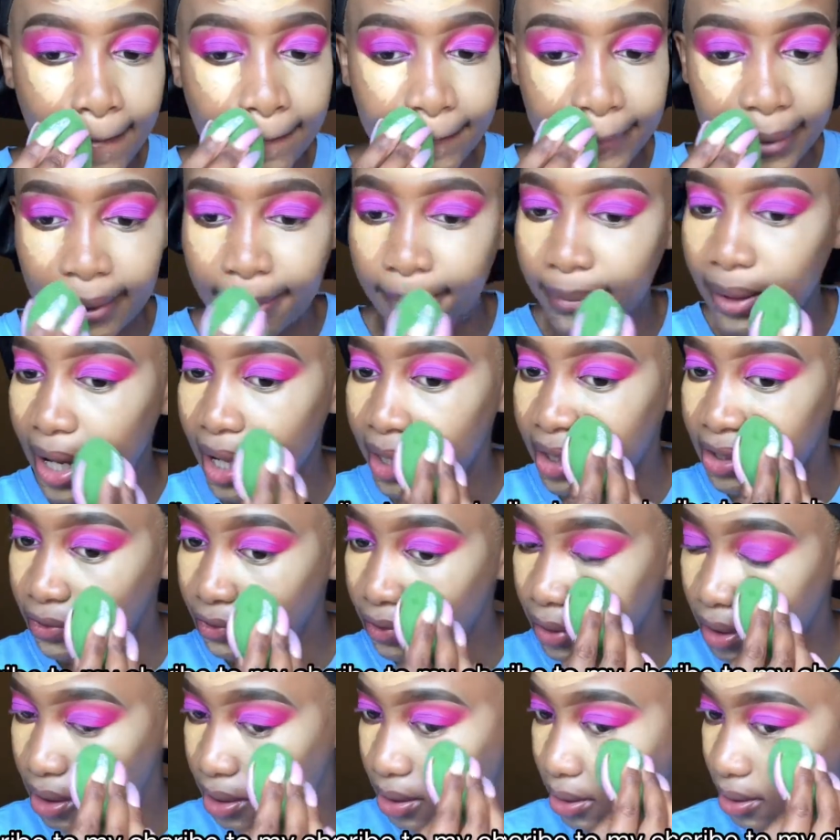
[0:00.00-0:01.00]
big plans
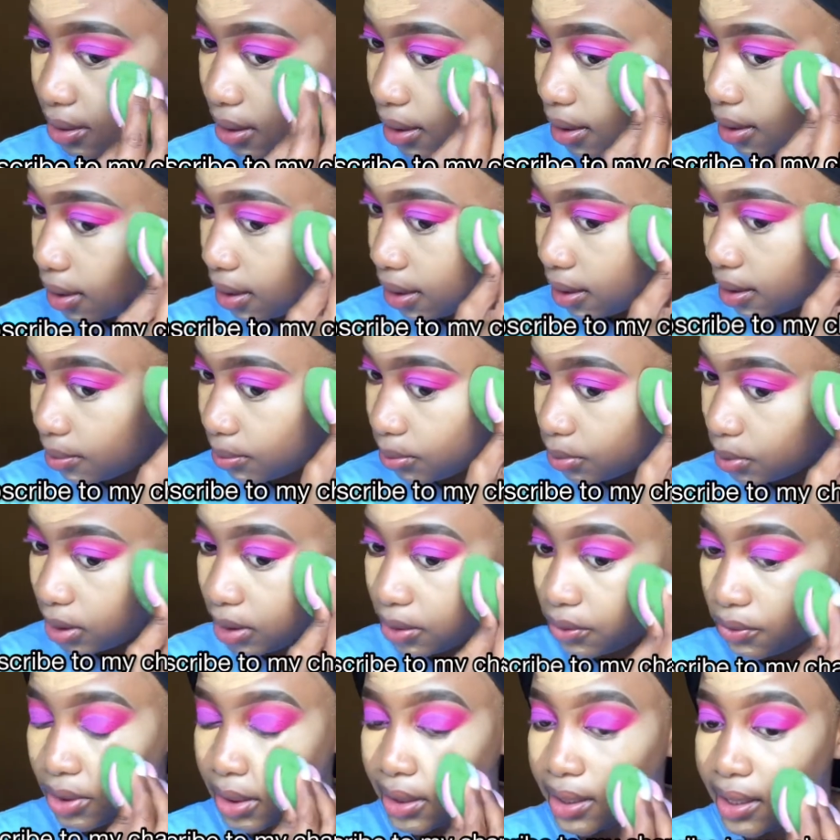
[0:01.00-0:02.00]
for this year, and I'm
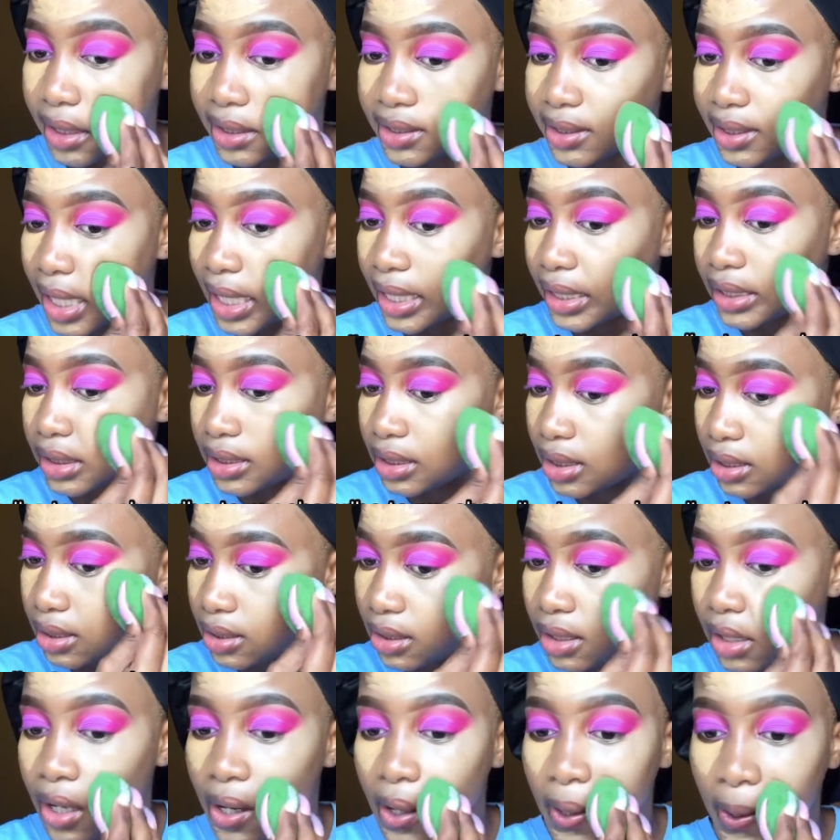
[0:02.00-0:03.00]
really excited,
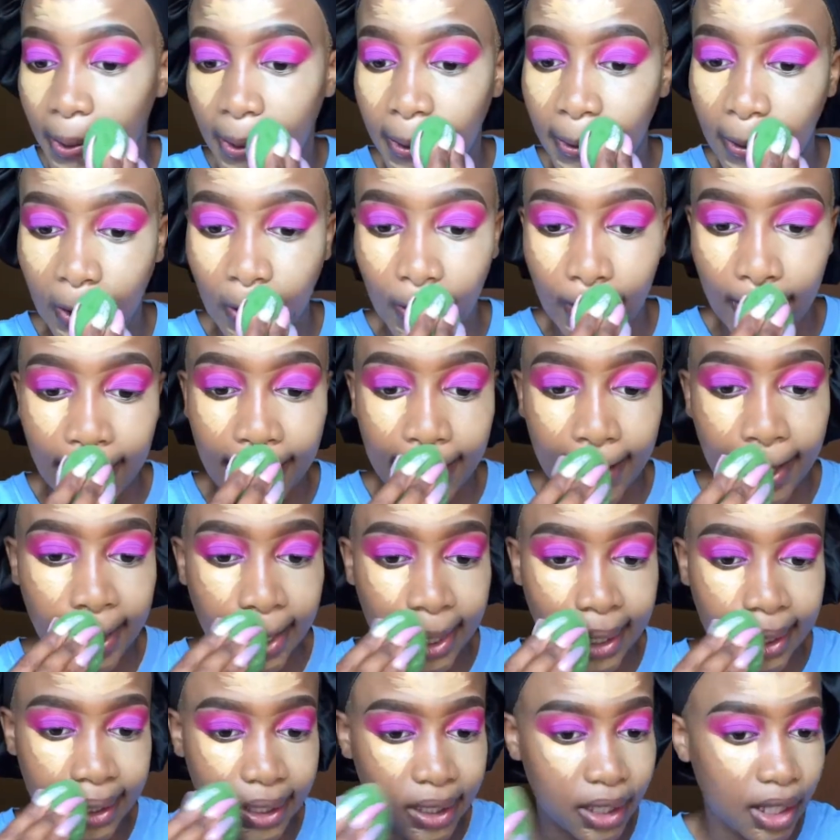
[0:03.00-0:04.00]
you know.
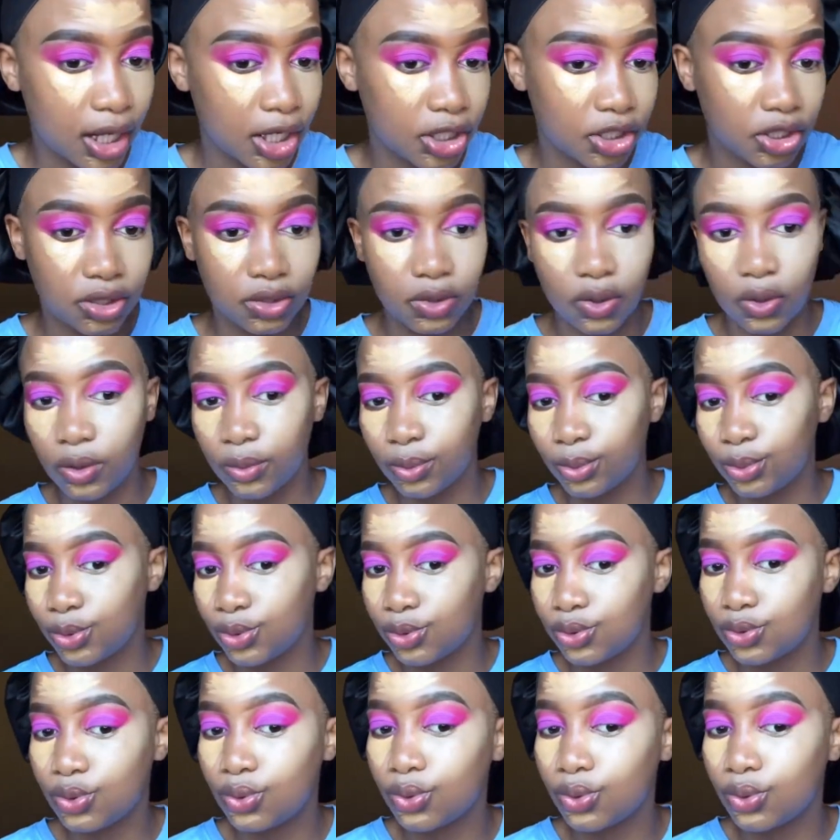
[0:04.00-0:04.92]
And I just hope to